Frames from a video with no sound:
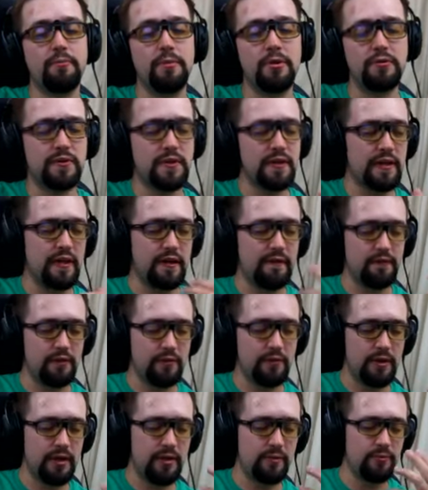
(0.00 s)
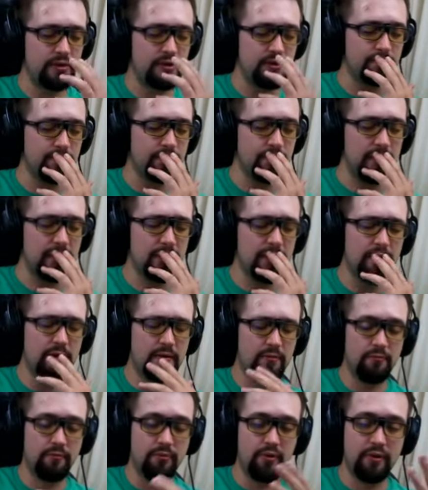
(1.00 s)
music, even though he was
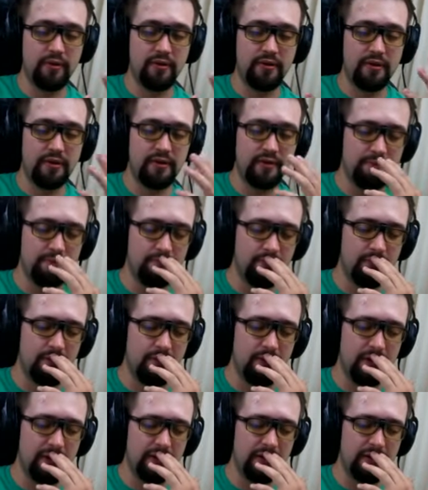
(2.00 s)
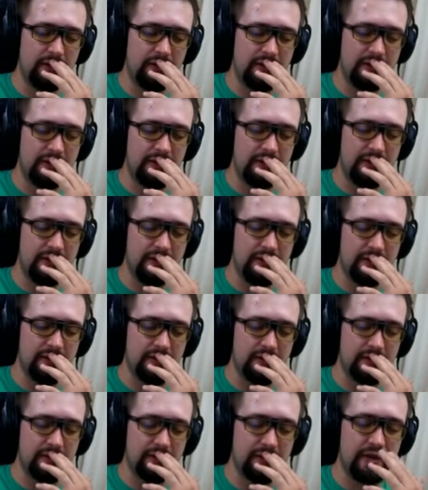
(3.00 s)
born in
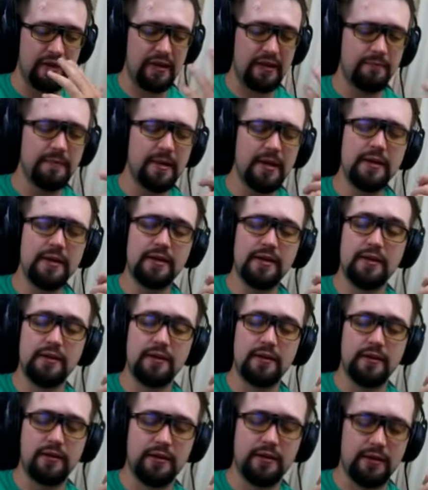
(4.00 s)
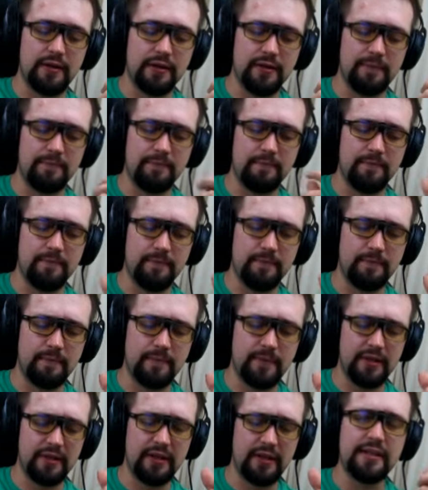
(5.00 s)
the late
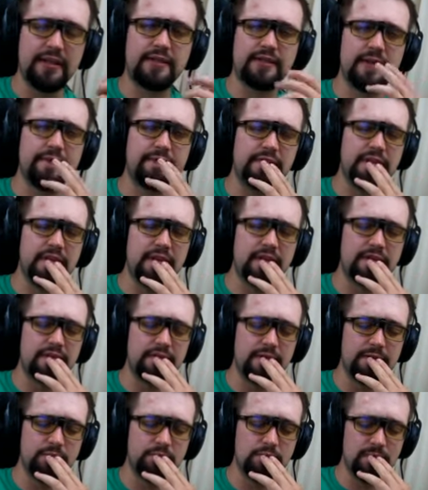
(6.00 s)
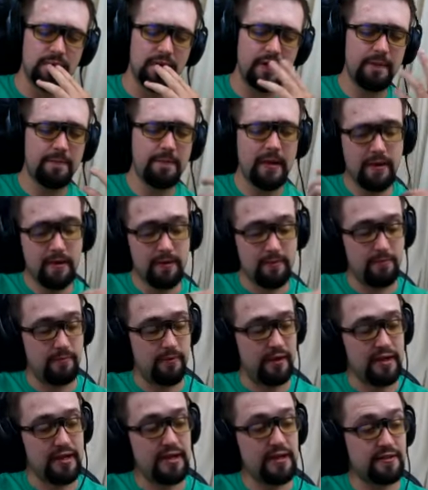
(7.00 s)
17th century.
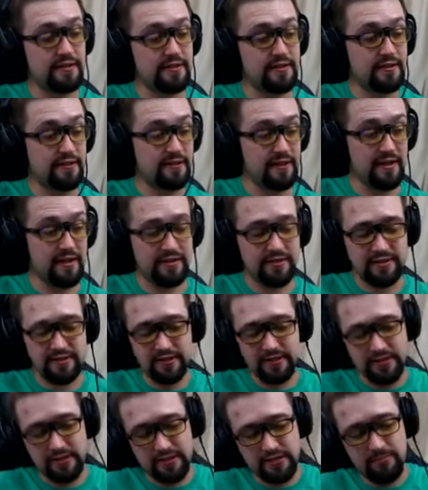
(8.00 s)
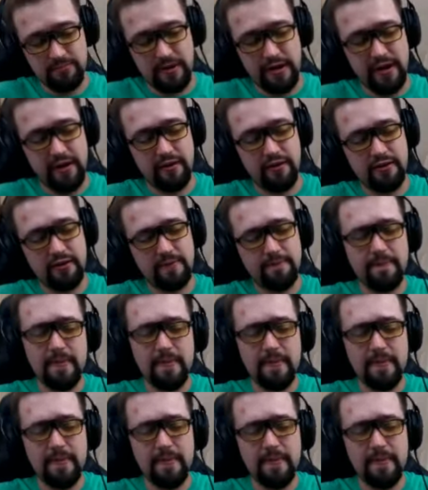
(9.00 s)
But he's still inspired